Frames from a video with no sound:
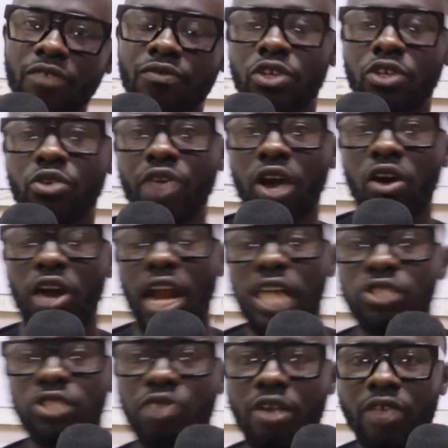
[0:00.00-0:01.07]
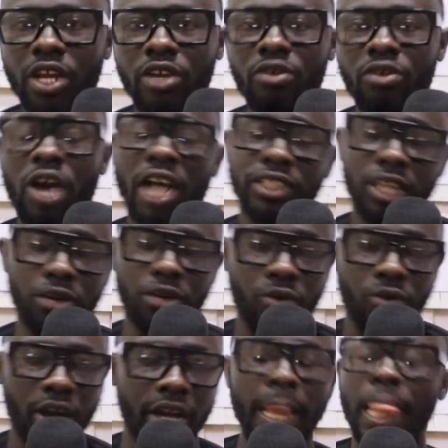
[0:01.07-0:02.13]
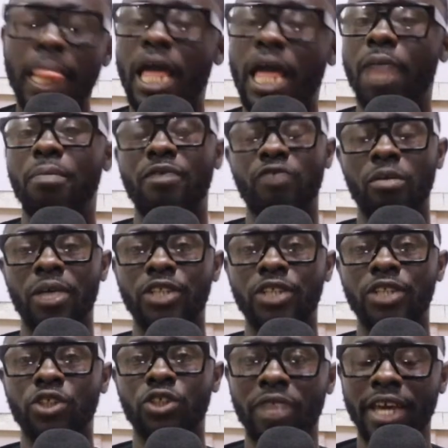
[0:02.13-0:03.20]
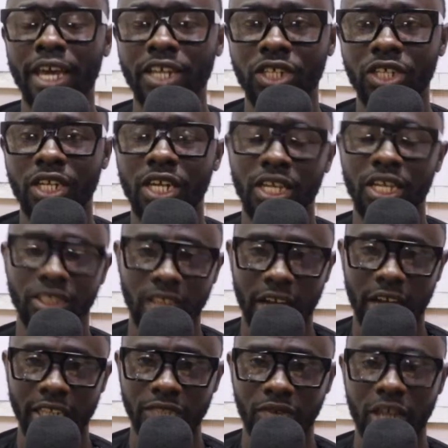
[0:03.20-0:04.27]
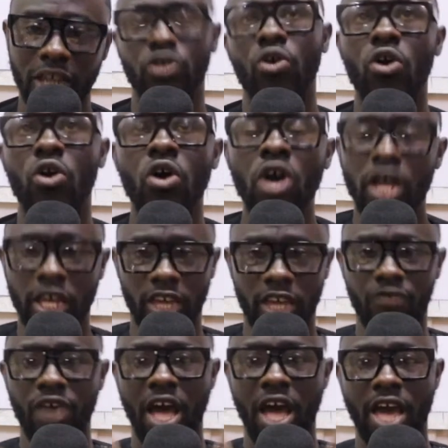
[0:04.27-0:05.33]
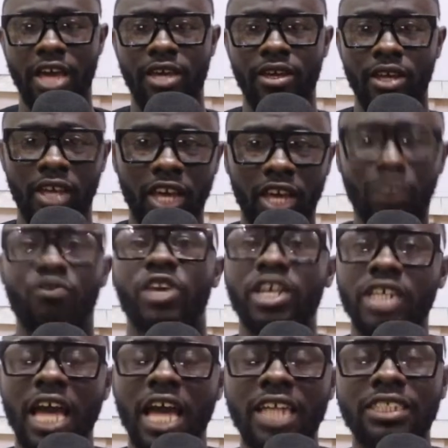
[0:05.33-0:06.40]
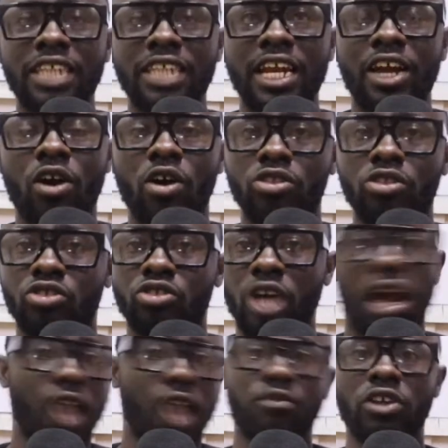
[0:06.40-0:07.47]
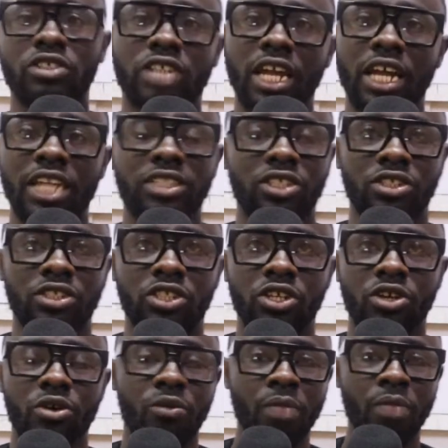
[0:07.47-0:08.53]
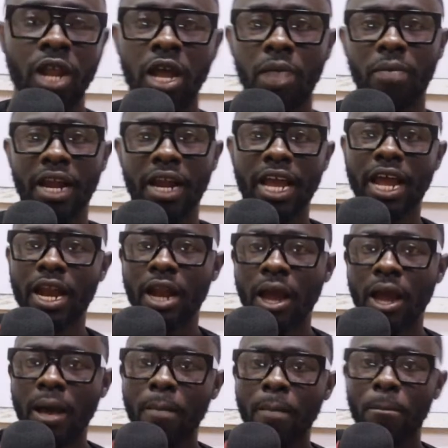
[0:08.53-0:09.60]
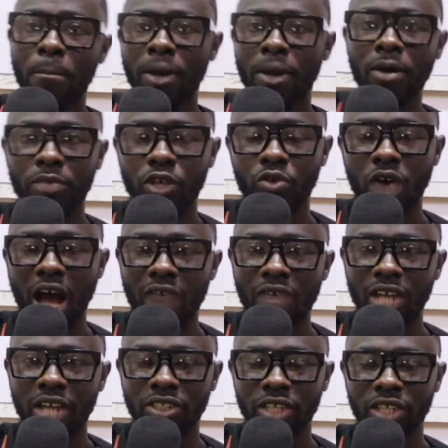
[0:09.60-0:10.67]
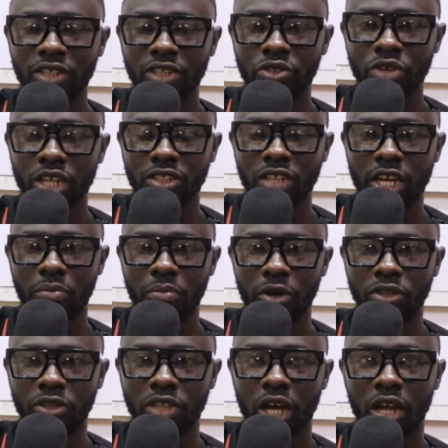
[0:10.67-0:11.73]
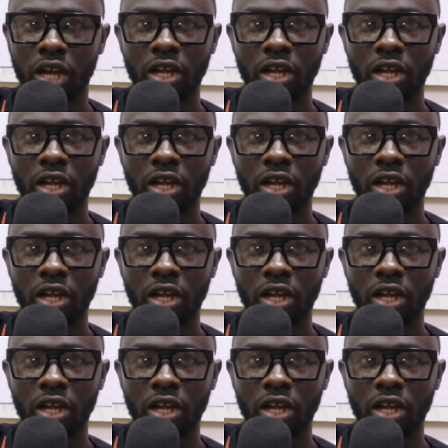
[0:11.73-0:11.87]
you recognize revenue as and when a performance obligation is satisfied. So if I if we enter the contract, I've not started teaching you, but then boom, you will have access to the study portal.